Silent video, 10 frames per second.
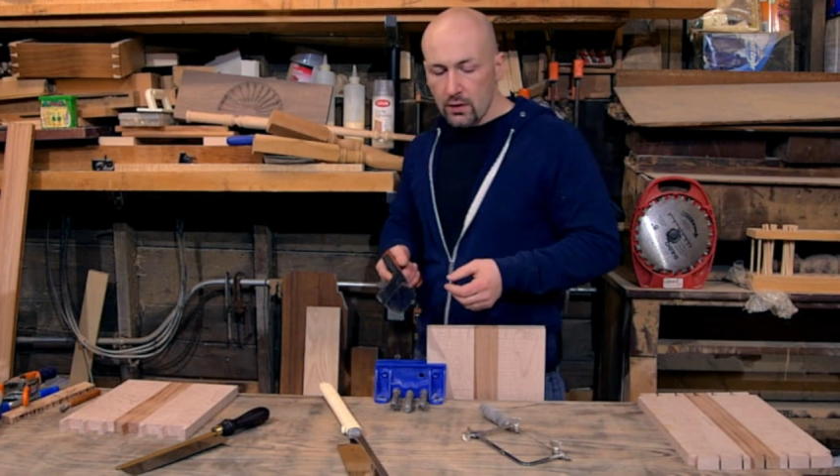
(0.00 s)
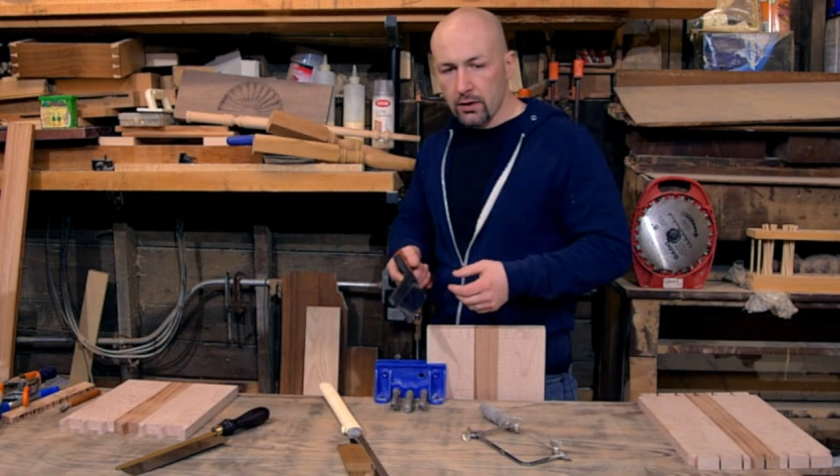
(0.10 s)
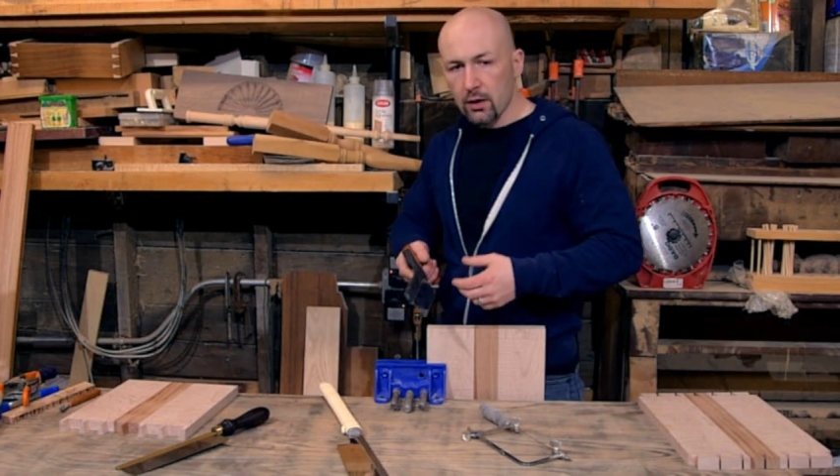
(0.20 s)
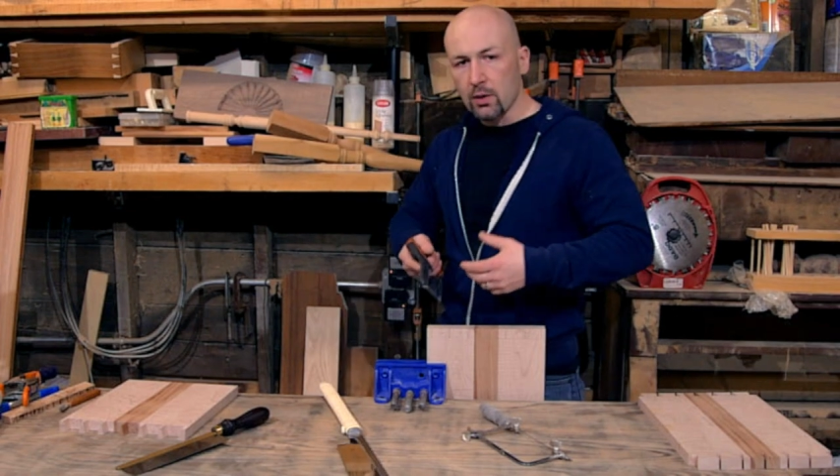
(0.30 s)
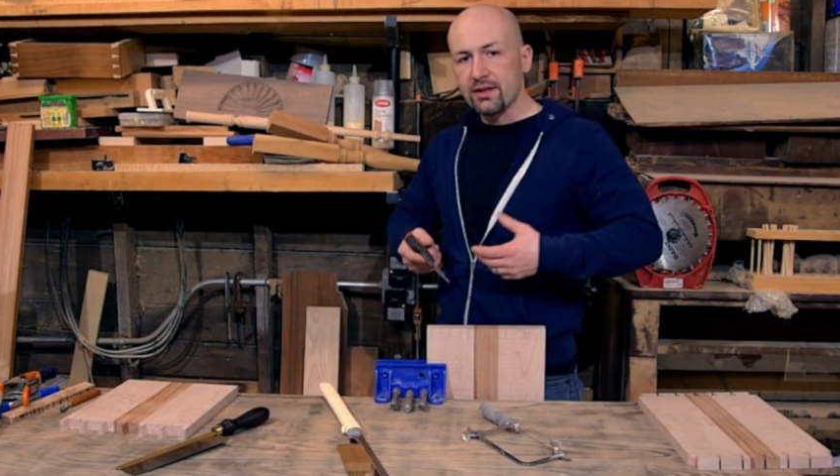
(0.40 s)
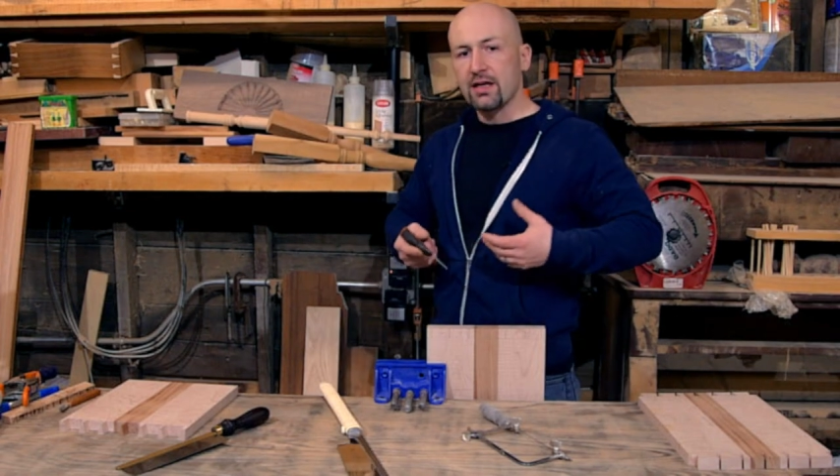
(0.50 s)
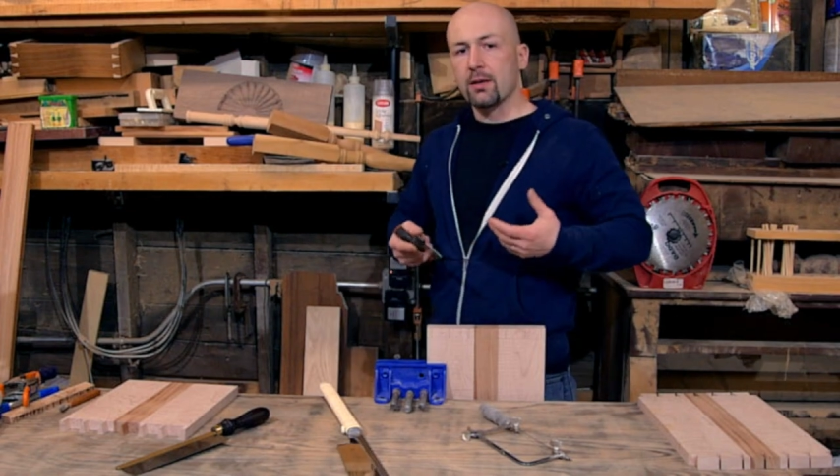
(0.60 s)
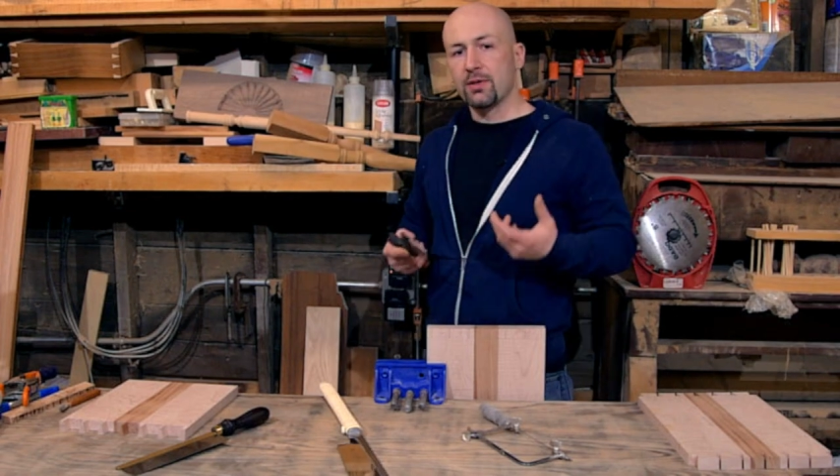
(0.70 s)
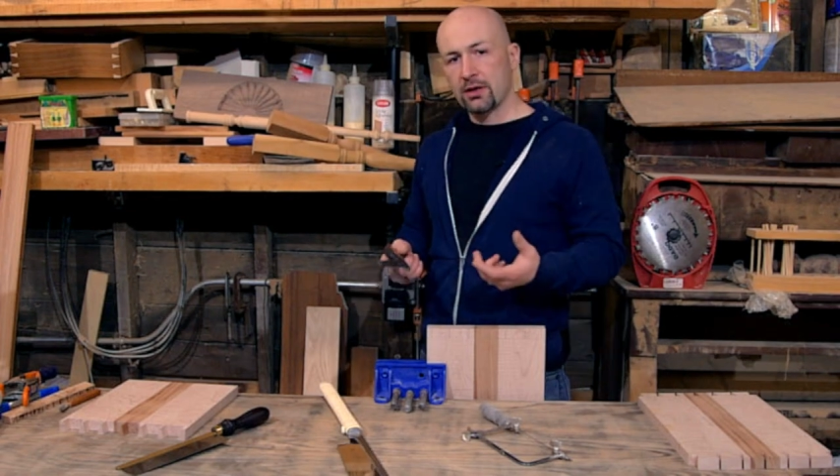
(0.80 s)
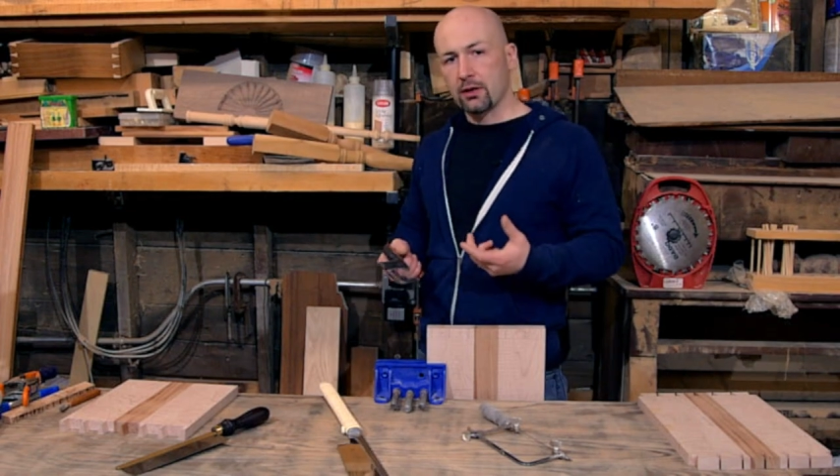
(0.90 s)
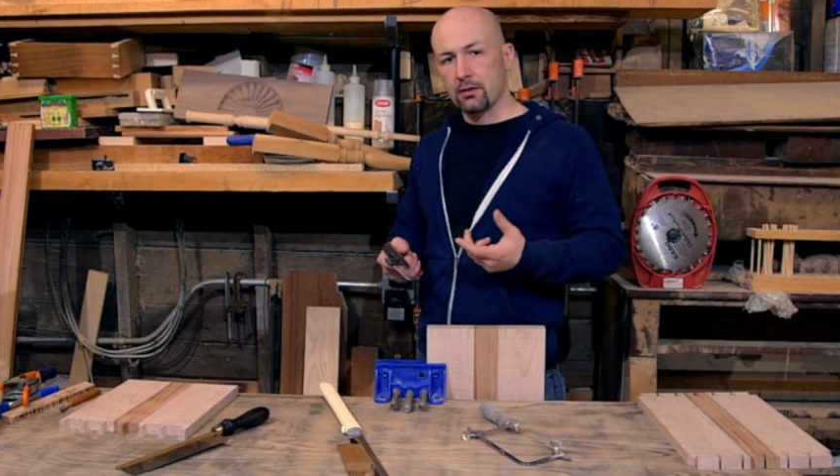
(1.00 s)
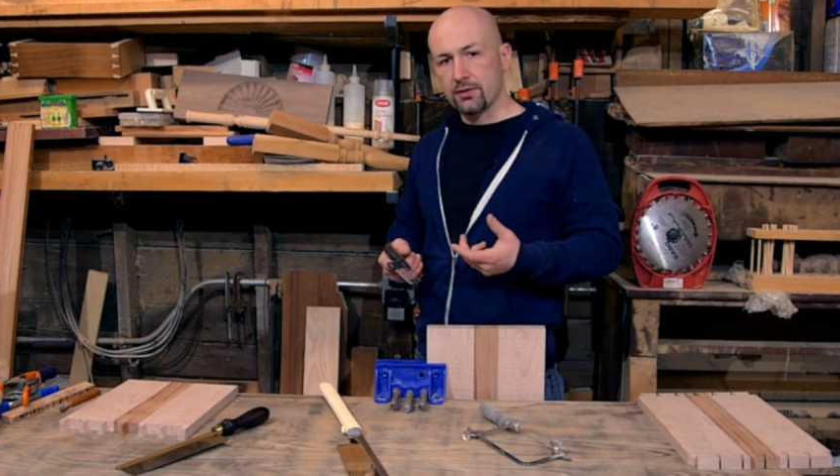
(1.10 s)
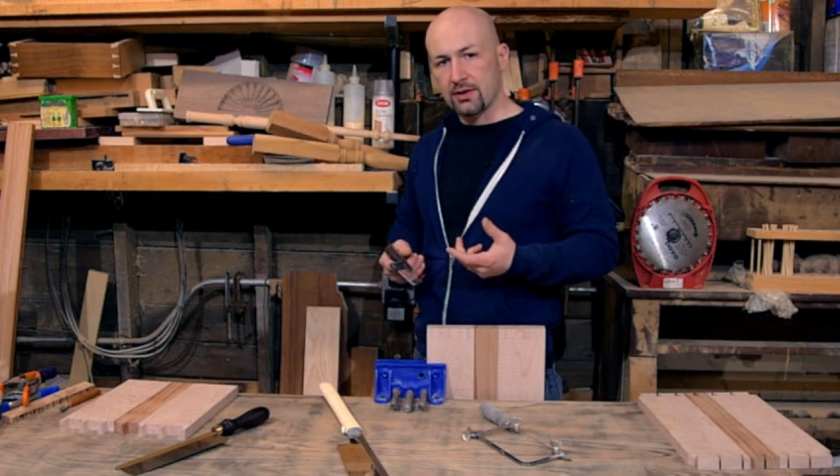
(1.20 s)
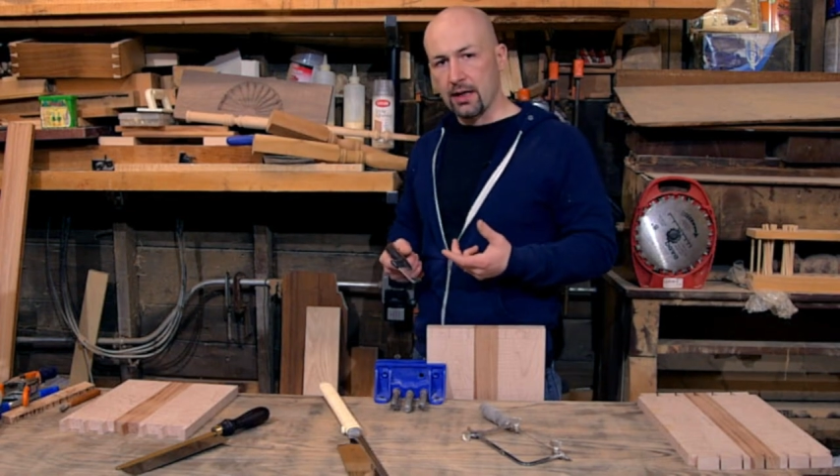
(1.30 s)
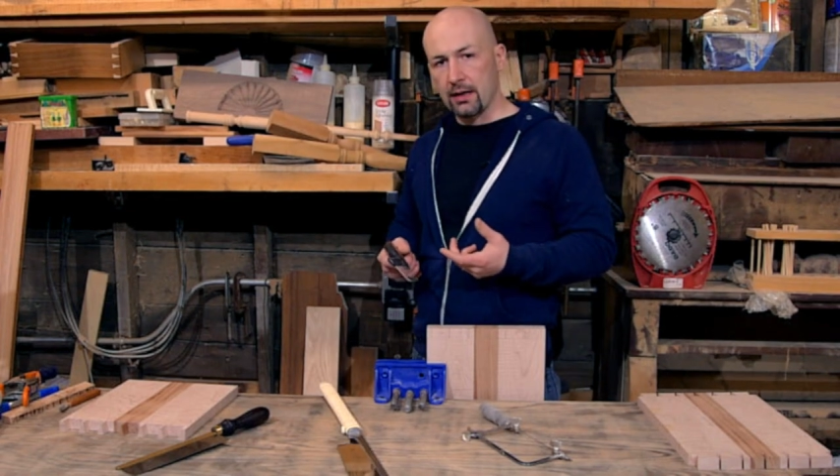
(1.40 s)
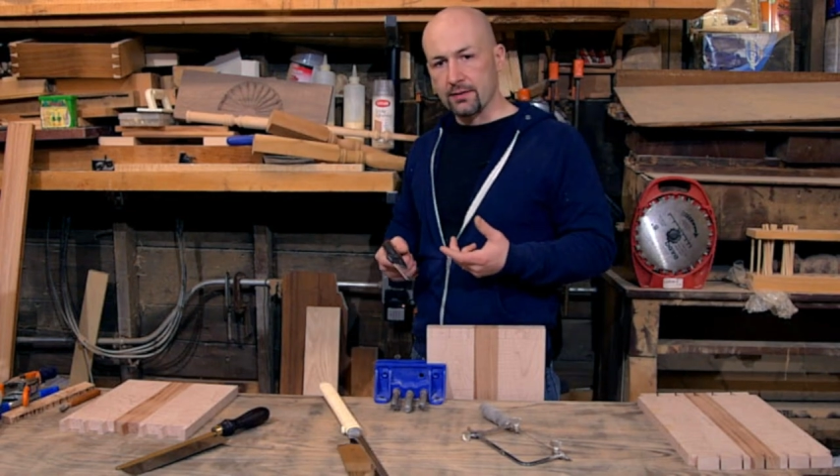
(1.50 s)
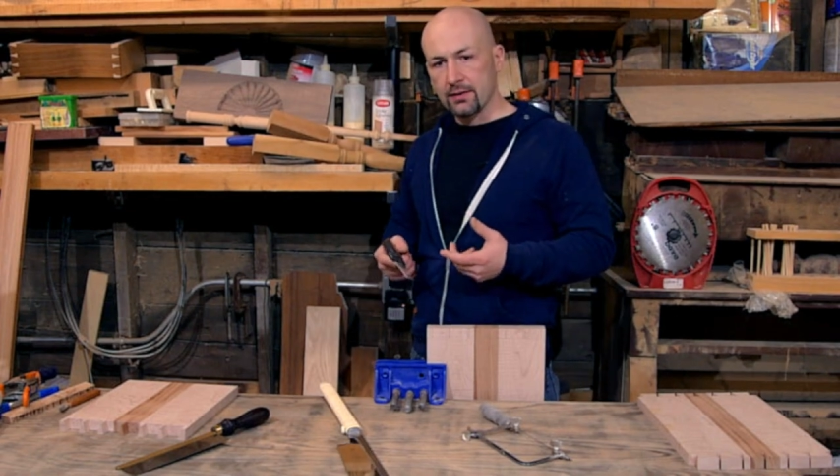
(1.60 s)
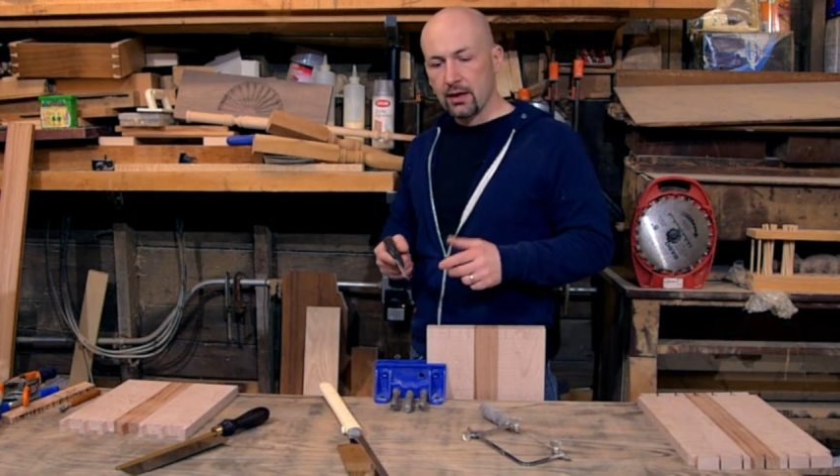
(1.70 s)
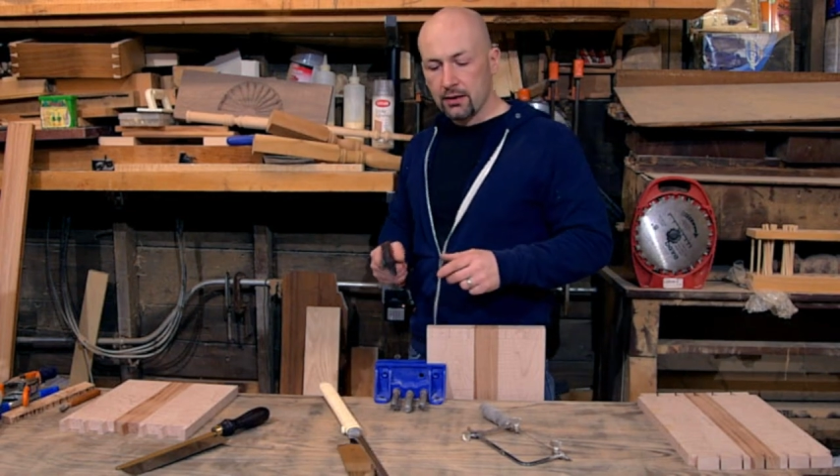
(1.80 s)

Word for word: you're going to want to take a particular stance.